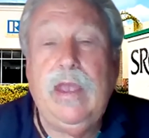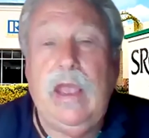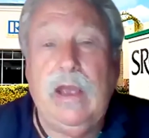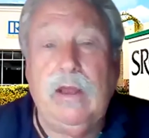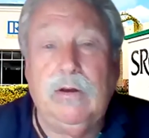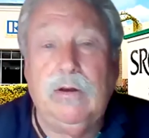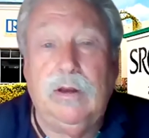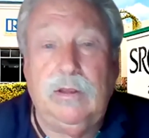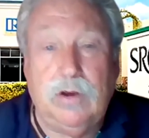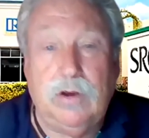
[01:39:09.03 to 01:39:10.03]

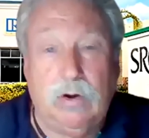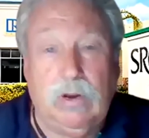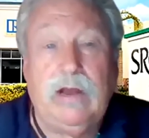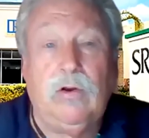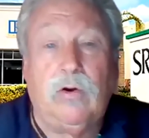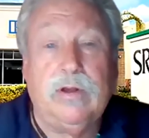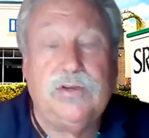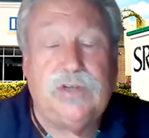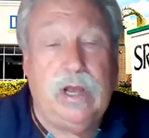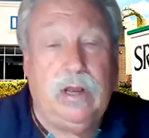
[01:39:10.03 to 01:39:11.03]
and your landlord
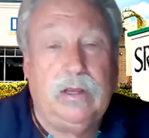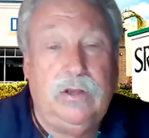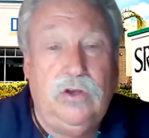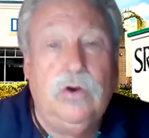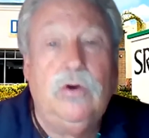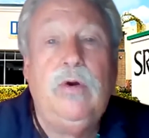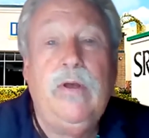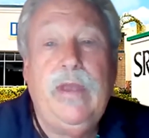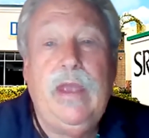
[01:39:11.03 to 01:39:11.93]
is yelling at you,